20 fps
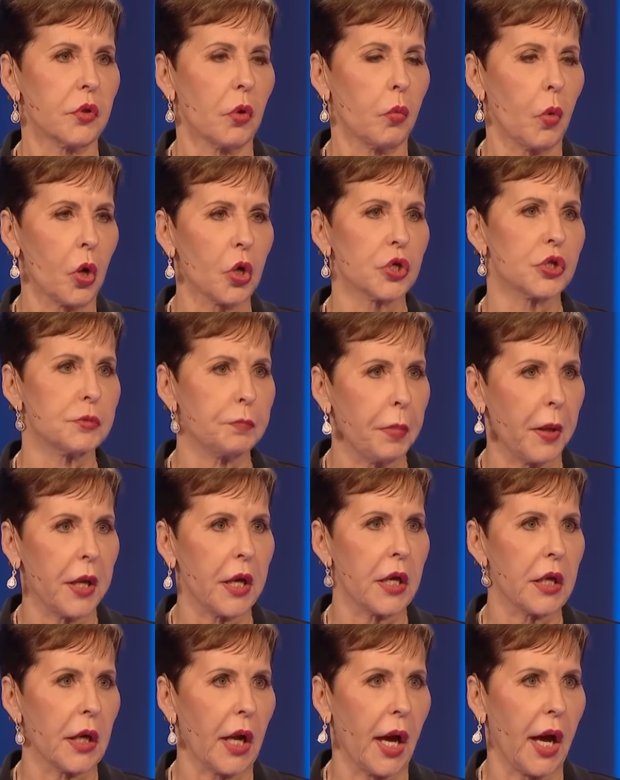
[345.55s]
the worst
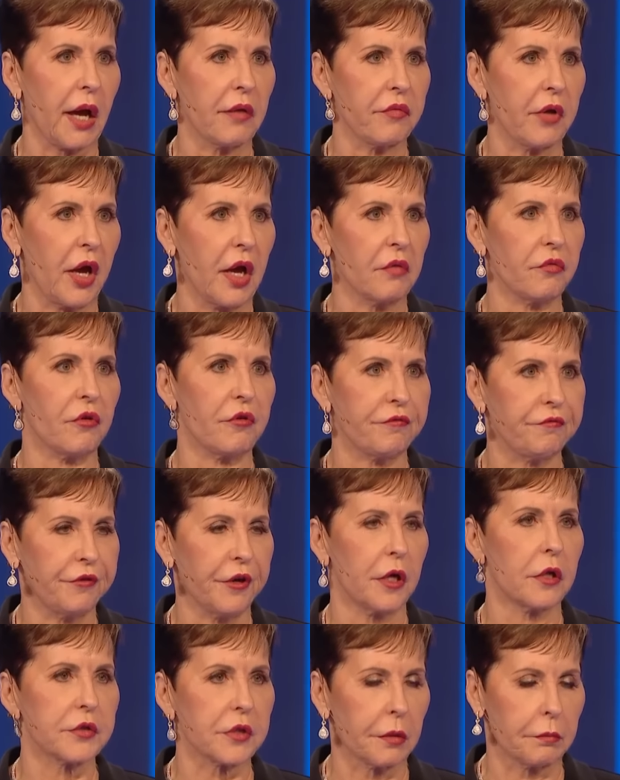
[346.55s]
pain I have ever
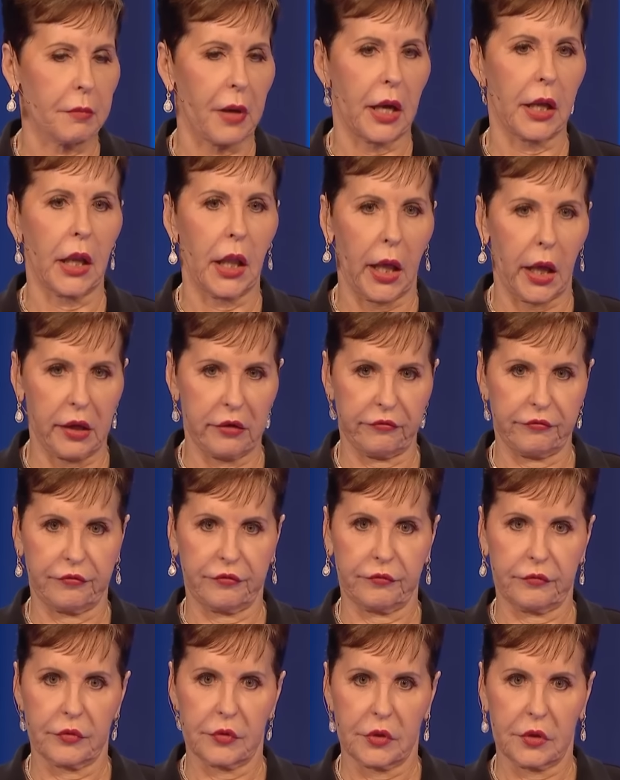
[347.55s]
felt in my
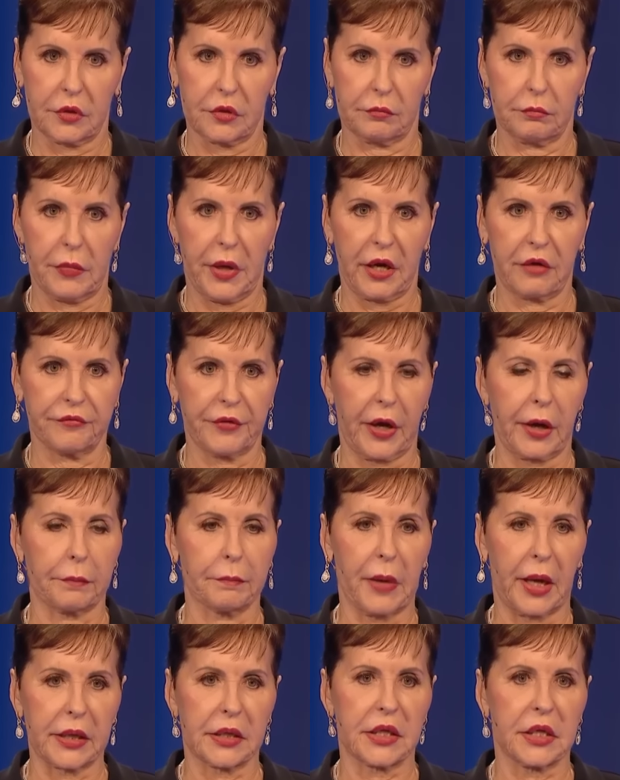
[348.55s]
life. Matter of
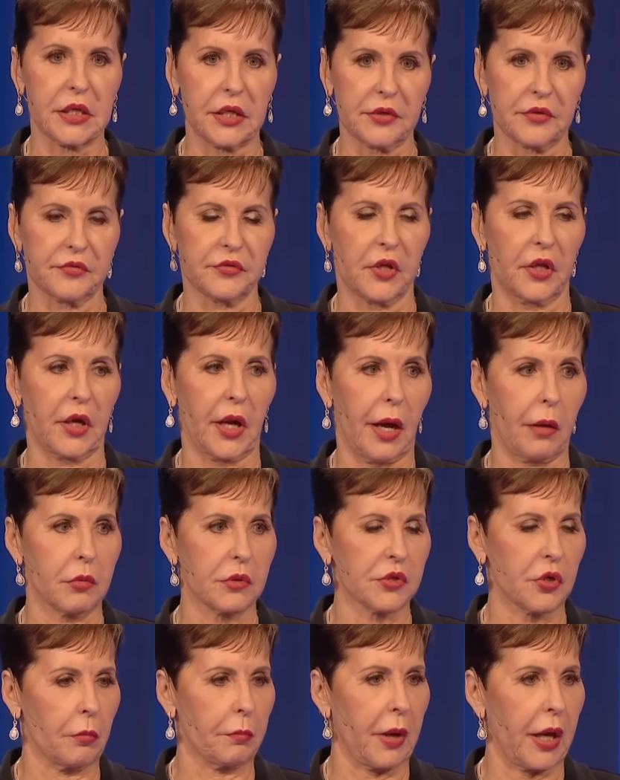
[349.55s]
fact, my kids said I
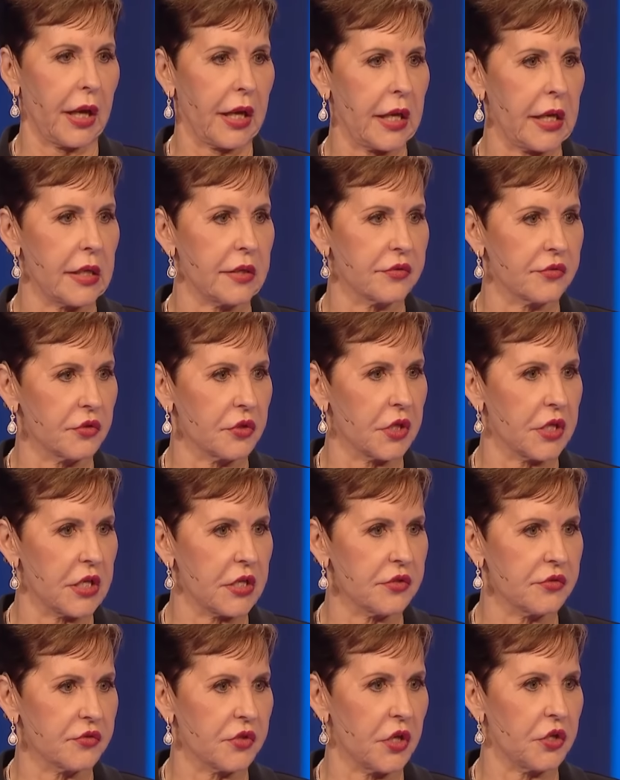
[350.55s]
was on my hands and
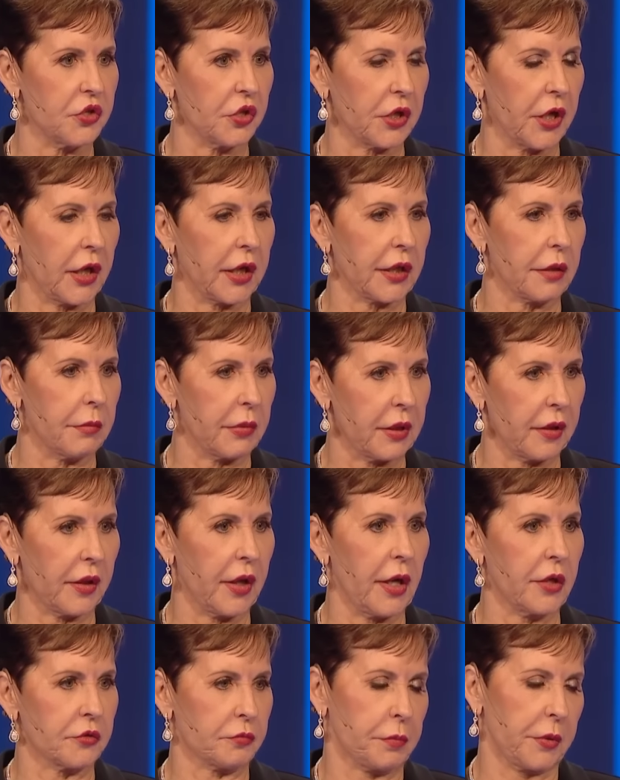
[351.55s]
knees saying, You got to get me to
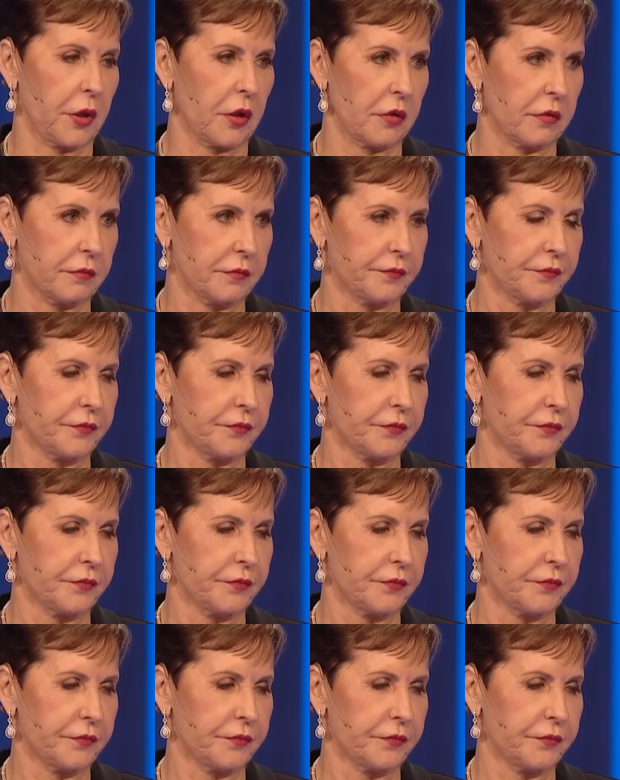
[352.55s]
the hospital.